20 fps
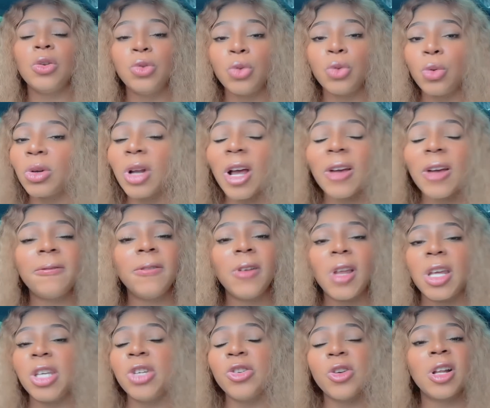do not
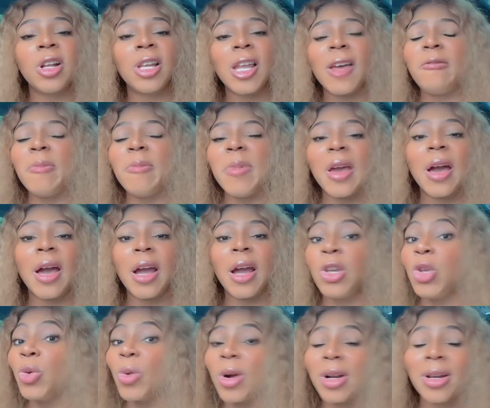feel like you are left
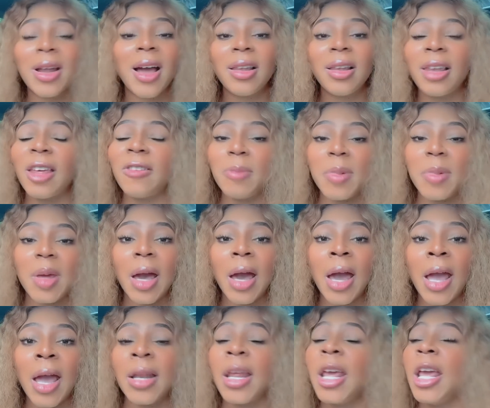behind you are not left
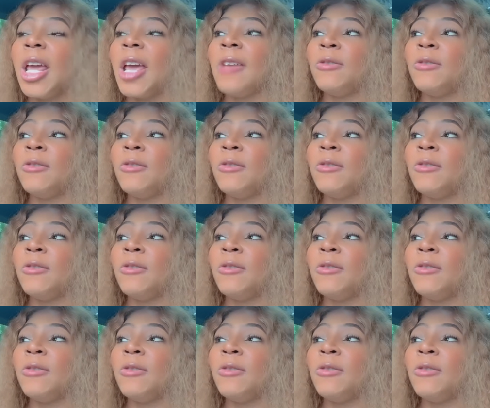behind